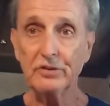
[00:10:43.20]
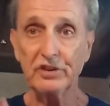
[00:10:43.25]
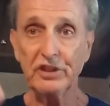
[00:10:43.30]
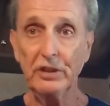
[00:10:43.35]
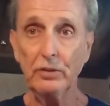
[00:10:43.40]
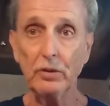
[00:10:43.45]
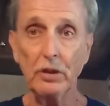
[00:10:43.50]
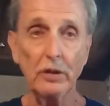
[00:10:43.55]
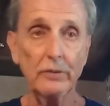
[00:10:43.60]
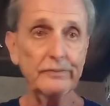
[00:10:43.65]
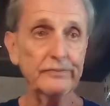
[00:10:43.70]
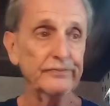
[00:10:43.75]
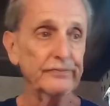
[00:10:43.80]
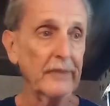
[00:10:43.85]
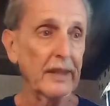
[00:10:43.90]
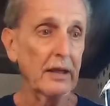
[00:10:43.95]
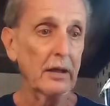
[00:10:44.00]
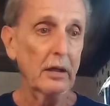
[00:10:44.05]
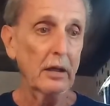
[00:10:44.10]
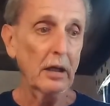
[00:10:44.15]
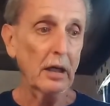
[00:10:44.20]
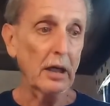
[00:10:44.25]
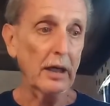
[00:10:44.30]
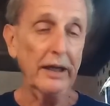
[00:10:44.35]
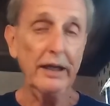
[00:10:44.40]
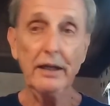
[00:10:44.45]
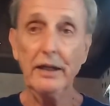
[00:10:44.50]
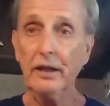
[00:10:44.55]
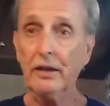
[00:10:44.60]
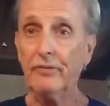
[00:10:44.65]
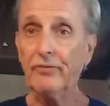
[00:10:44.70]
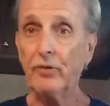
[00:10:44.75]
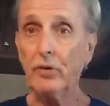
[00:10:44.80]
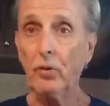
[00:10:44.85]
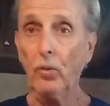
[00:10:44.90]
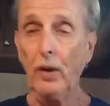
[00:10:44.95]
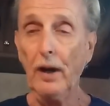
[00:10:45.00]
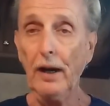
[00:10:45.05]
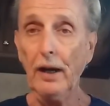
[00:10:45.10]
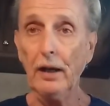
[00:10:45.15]
zero. Uh, he did for
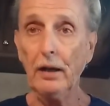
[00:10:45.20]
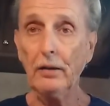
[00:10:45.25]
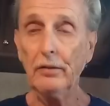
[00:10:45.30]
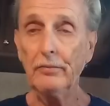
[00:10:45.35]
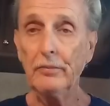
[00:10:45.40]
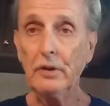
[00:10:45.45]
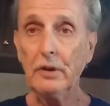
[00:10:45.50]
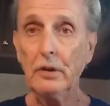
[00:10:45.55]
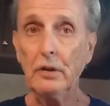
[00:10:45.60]
a while.